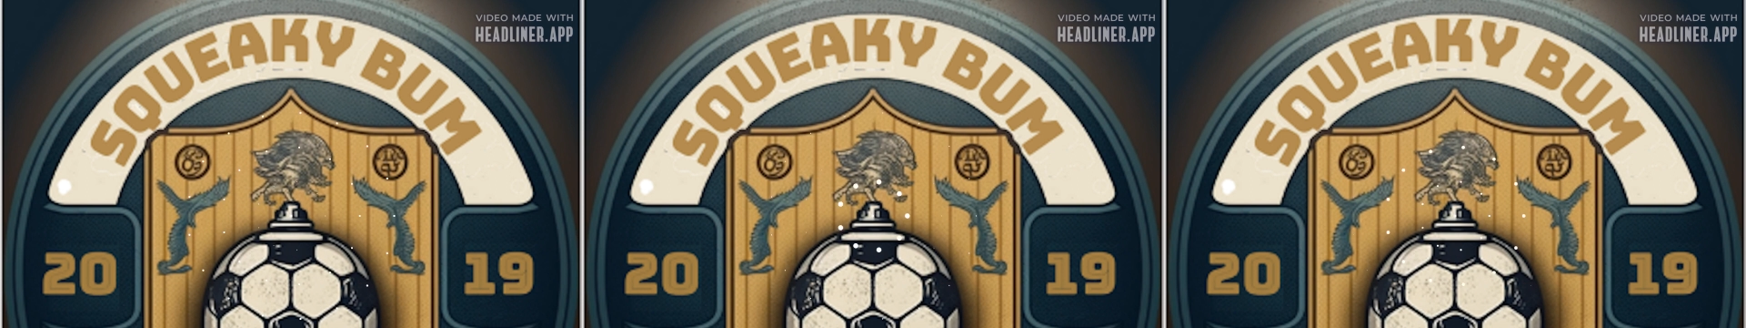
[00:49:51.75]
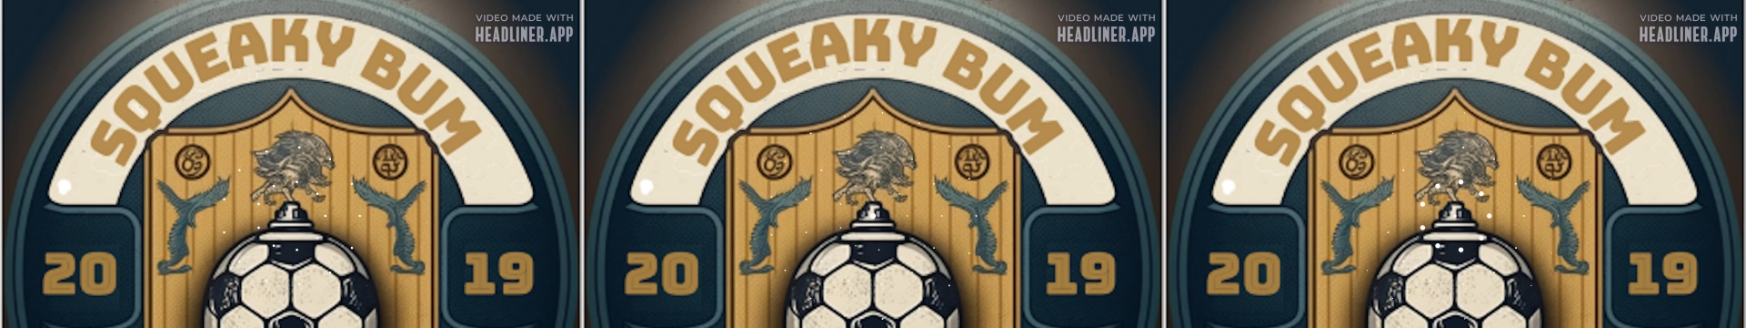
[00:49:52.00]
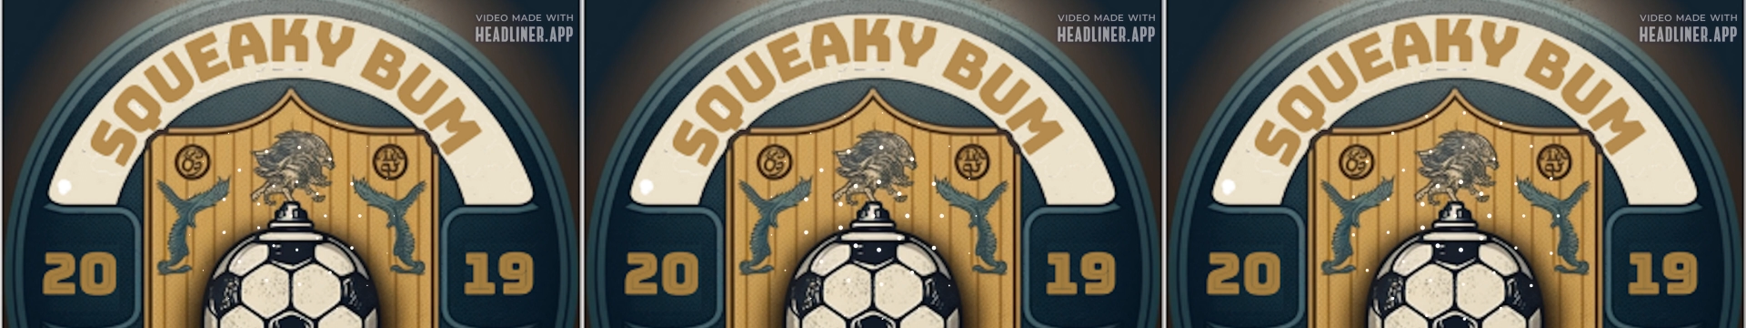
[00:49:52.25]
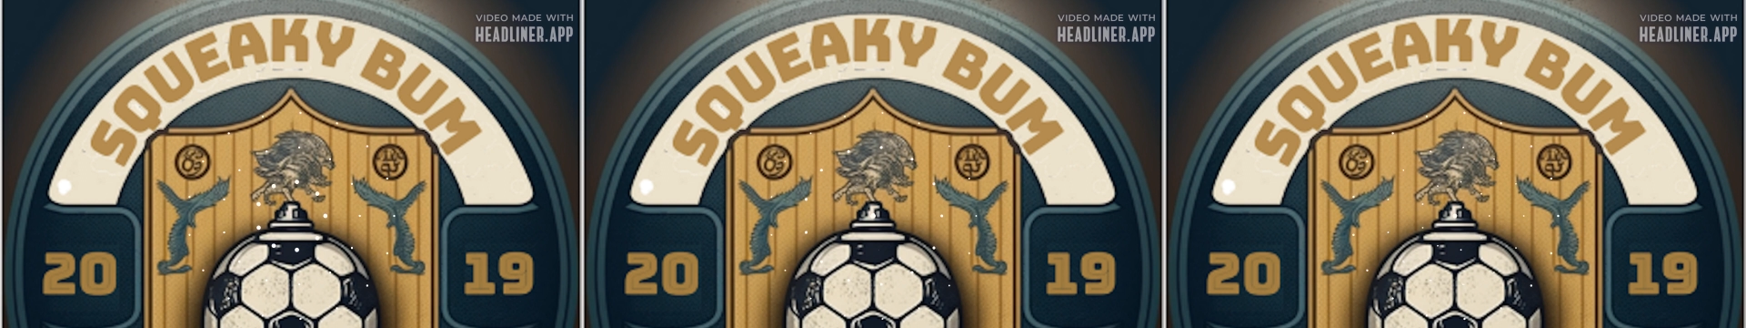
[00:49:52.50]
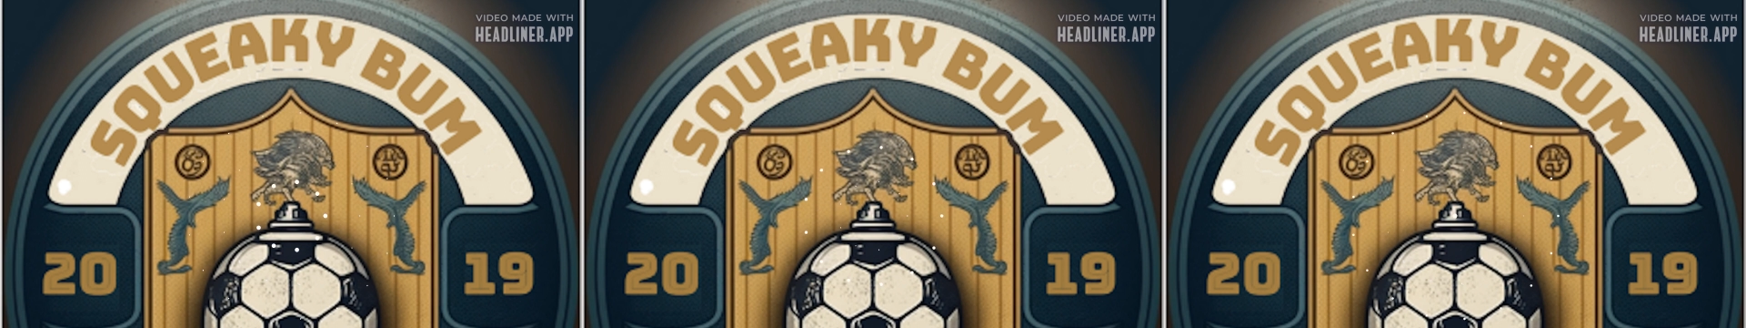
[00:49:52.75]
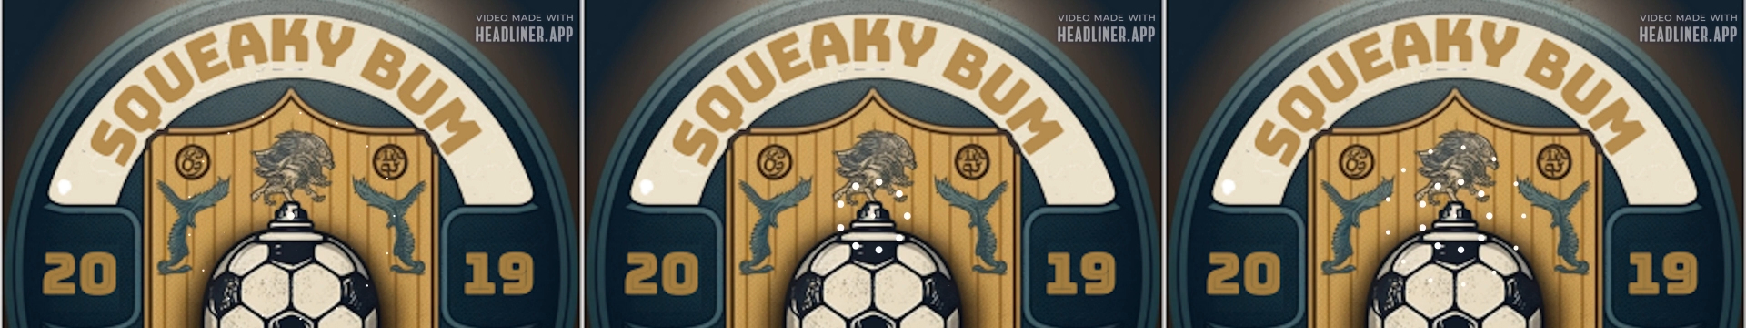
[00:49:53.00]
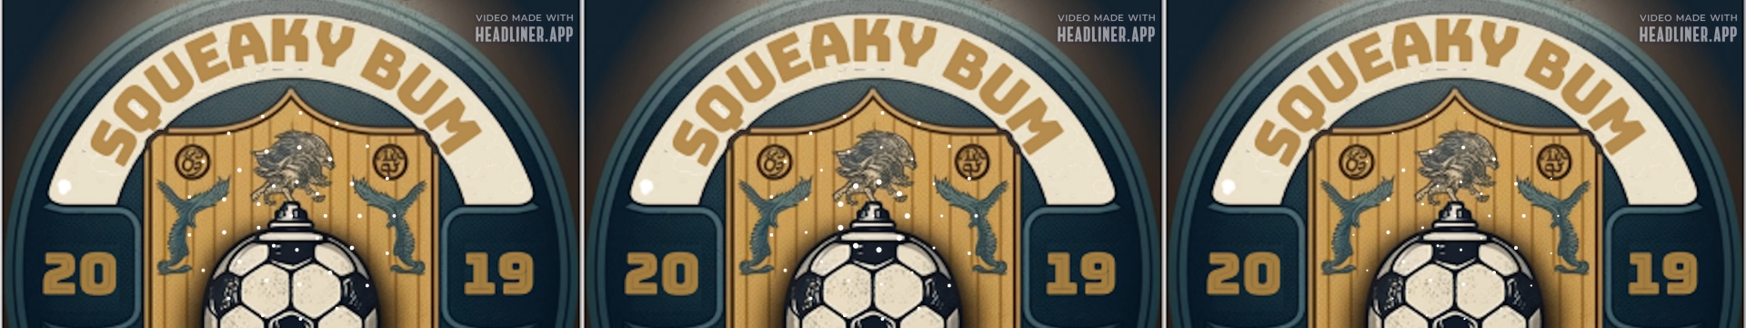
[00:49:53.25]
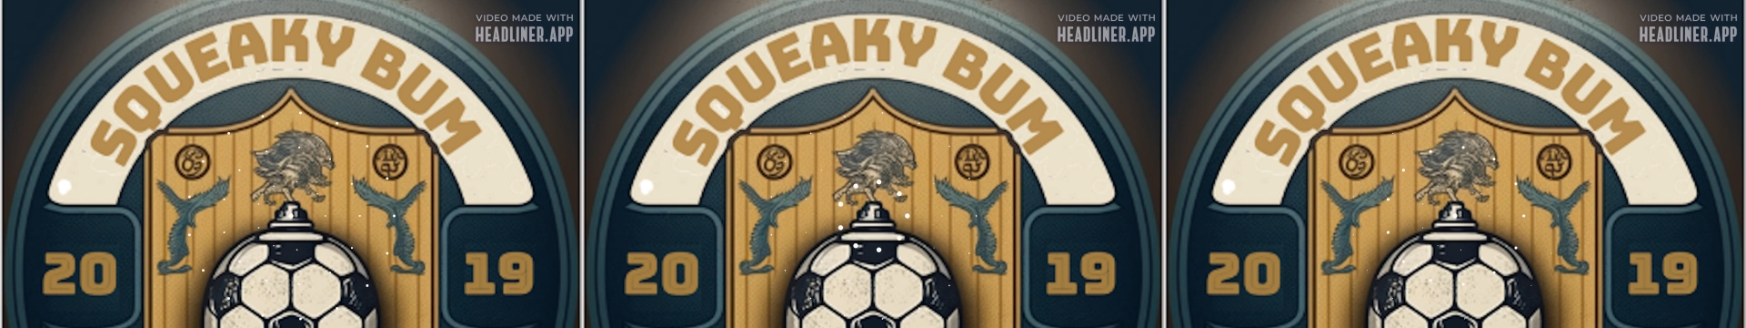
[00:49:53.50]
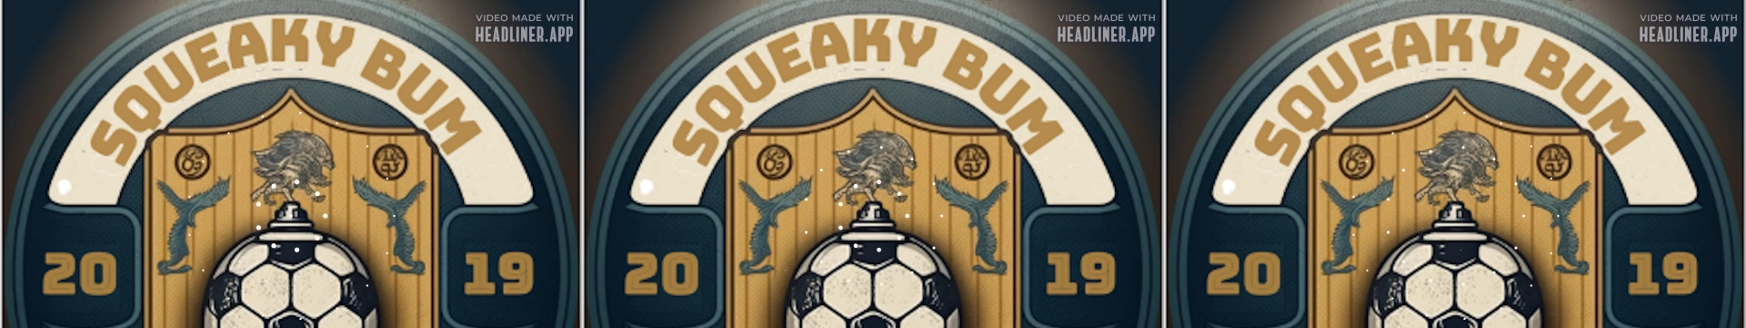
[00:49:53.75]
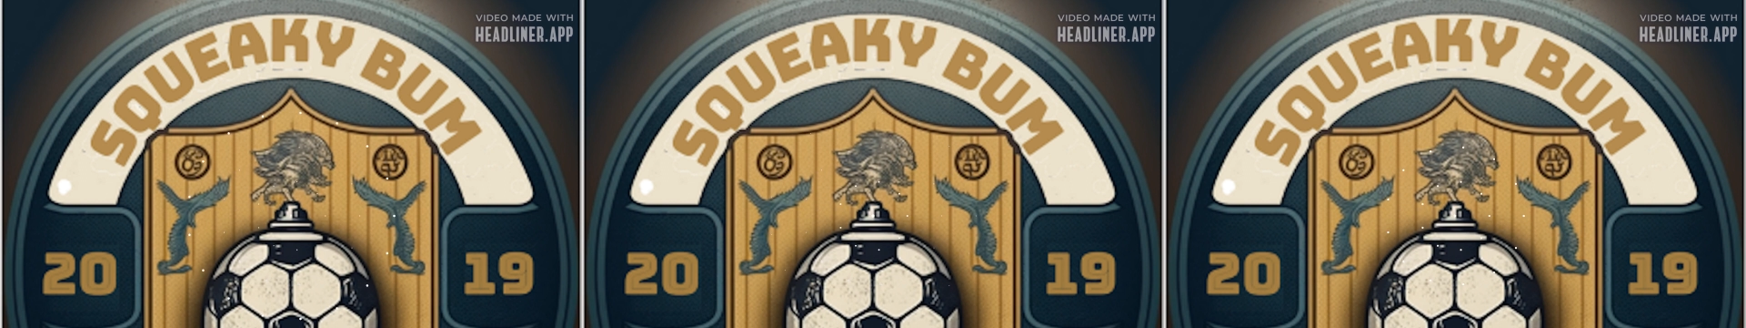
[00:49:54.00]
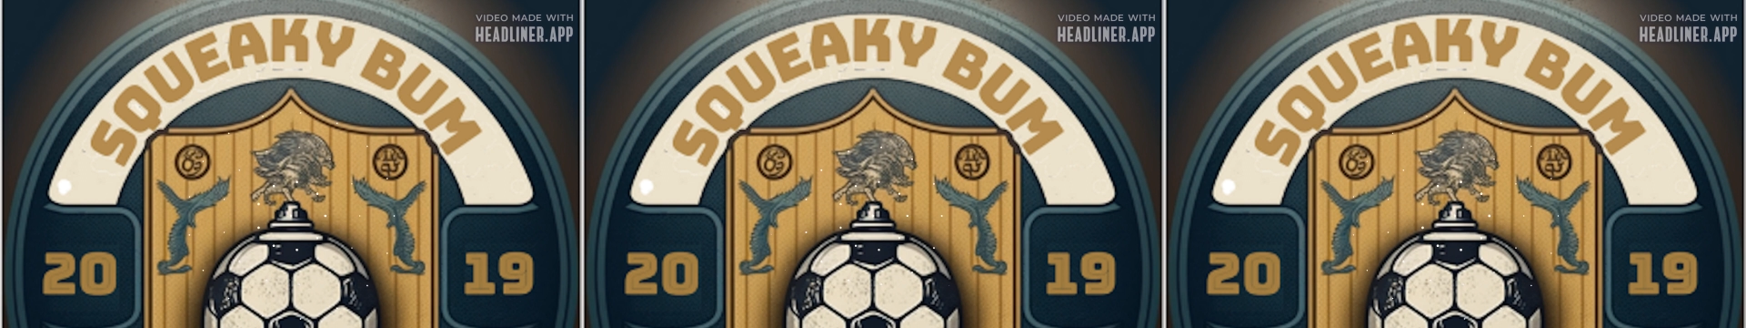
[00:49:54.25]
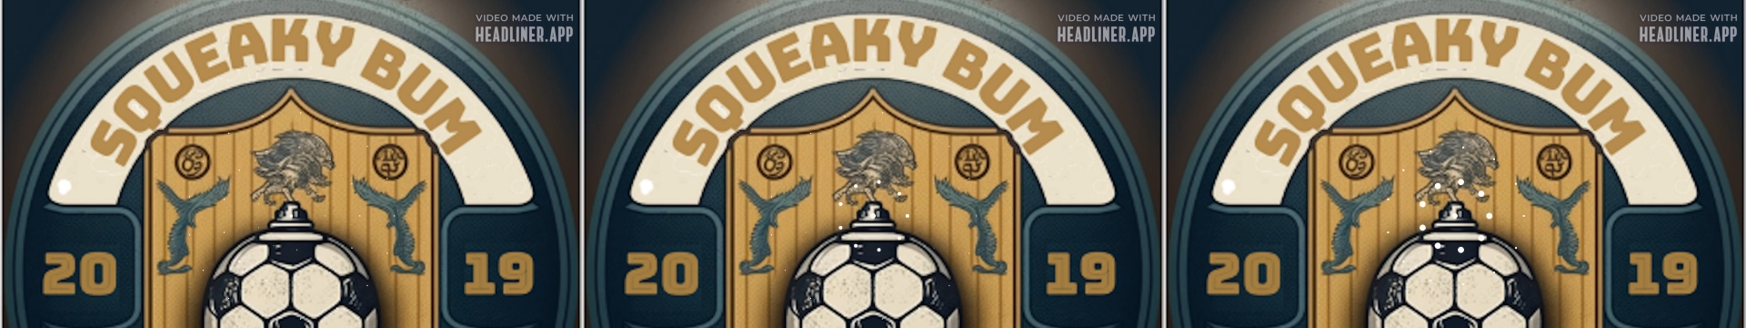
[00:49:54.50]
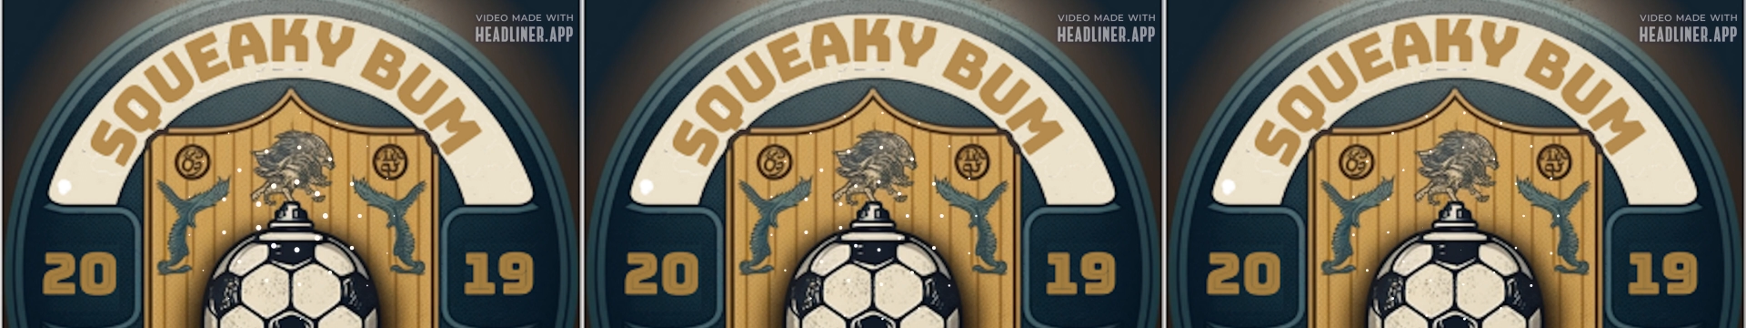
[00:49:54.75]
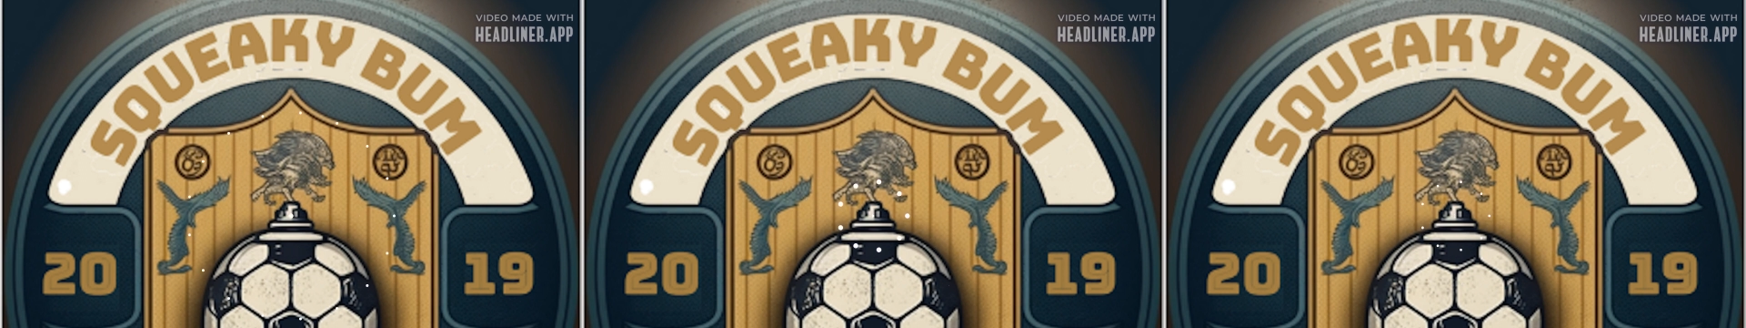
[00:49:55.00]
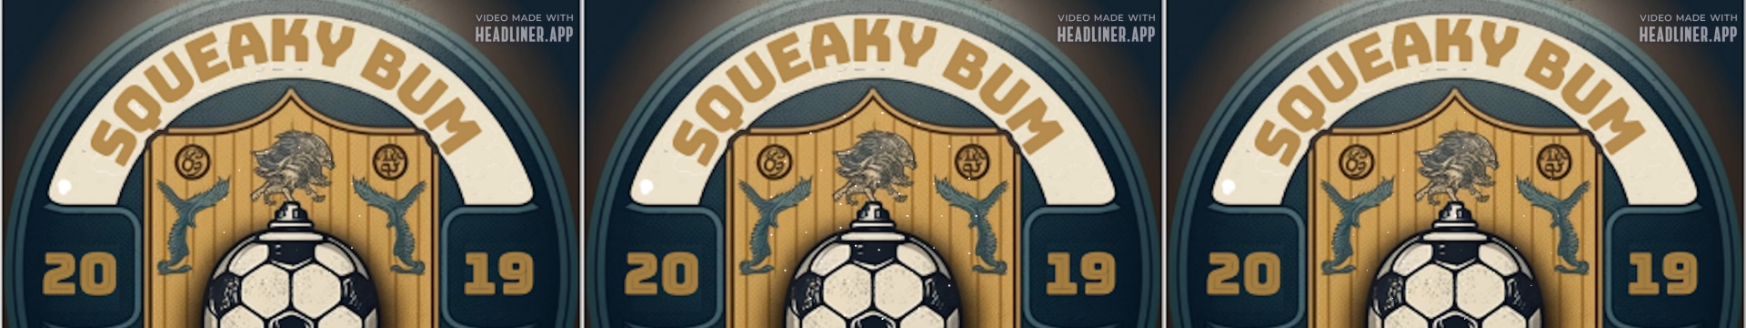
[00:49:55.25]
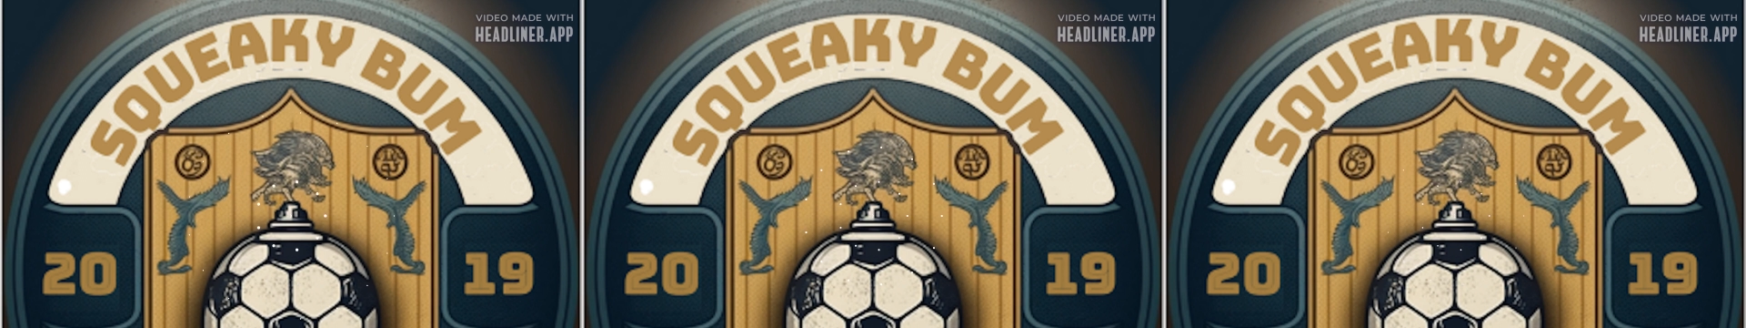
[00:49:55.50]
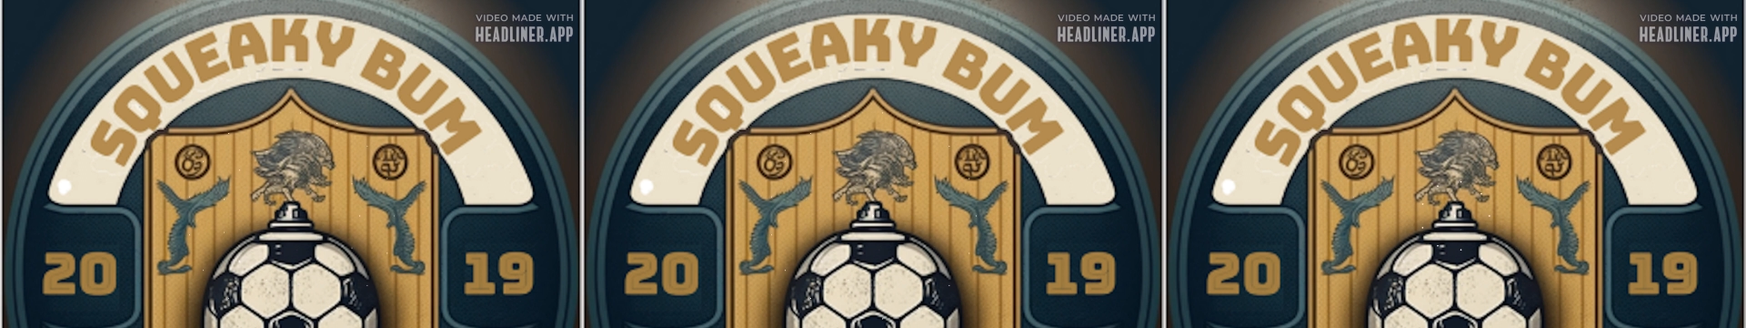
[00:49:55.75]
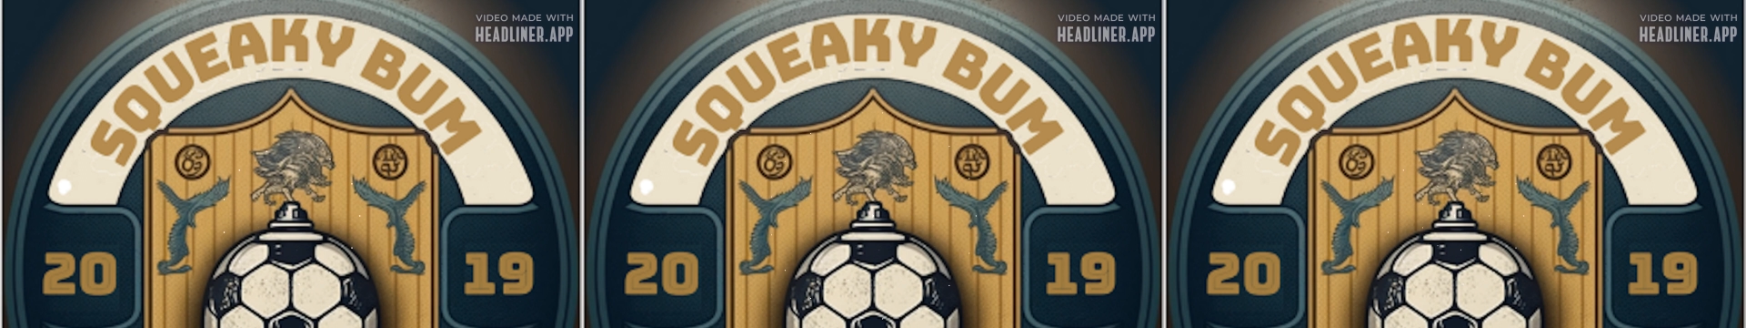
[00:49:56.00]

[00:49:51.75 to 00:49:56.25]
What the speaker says: (no speaker visible)